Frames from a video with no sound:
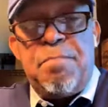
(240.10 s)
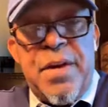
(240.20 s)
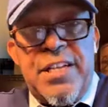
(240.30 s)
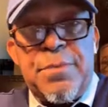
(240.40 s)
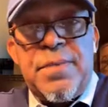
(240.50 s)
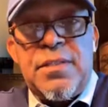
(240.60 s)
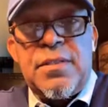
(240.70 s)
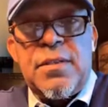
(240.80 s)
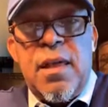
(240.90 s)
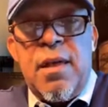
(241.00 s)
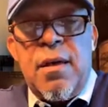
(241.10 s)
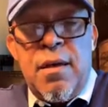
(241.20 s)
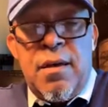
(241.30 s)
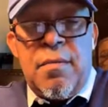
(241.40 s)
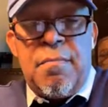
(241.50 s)
basements,
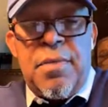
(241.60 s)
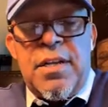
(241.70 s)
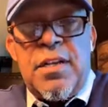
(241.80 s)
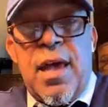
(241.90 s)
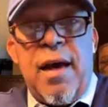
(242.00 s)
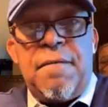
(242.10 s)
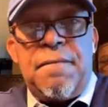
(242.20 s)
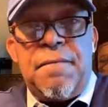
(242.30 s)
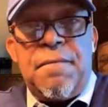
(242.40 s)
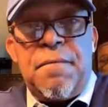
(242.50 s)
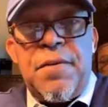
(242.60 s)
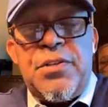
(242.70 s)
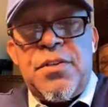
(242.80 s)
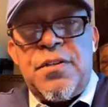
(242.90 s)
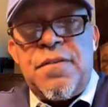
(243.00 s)
but I've
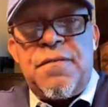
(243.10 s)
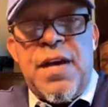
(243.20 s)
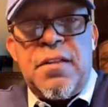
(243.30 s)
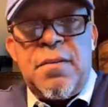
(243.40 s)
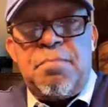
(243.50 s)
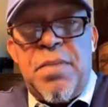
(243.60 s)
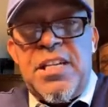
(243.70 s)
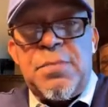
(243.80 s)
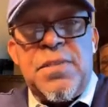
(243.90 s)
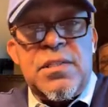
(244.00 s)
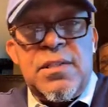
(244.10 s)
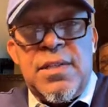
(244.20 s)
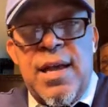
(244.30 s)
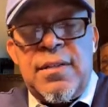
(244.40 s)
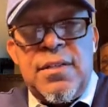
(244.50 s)
researched and found that basements are
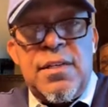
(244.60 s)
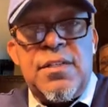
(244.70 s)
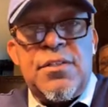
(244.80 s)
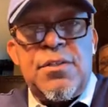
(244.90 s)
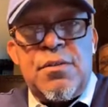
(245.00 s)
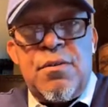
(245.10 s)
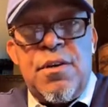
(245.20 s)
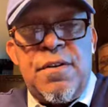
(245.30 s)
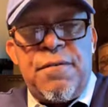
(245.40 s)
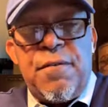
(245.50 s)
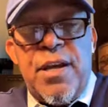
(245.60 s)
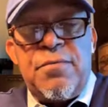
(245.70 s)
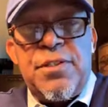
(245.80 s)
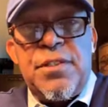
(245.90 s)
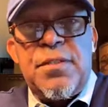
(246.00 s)
not good to store your
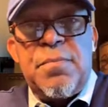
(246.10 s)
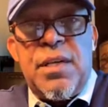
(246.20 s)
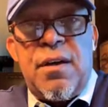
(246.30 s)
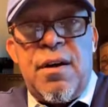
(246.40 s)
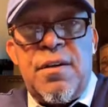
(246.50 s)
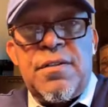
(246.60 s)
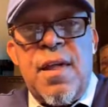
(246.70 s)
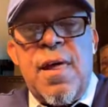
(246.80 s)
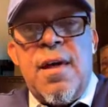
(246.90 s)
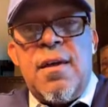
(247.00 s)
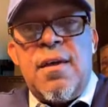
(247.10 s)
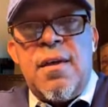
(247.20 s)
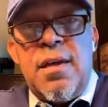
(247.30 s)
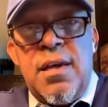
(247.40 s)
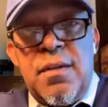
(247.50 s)
fragrances because
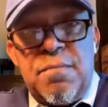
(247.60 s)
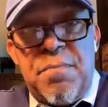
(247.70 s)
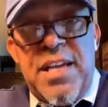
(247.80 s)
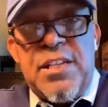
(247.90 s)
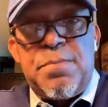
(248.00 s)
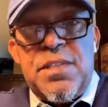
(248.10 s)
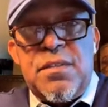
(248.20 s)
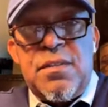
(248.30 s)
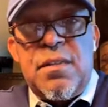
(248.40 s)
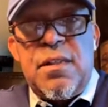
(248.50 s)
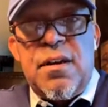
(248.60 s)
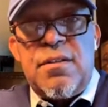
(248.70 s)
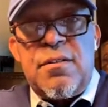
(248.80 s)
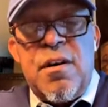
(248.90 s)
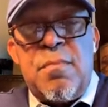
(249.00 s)
in basements, they're
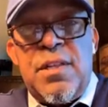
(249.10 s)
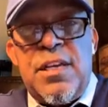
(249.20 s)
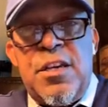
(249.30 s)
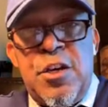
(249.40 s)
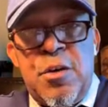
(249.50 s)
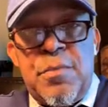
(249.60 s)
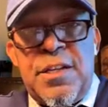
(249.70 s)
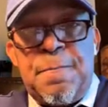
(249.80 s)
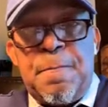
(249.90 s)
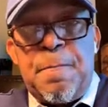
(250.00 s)
normally humid.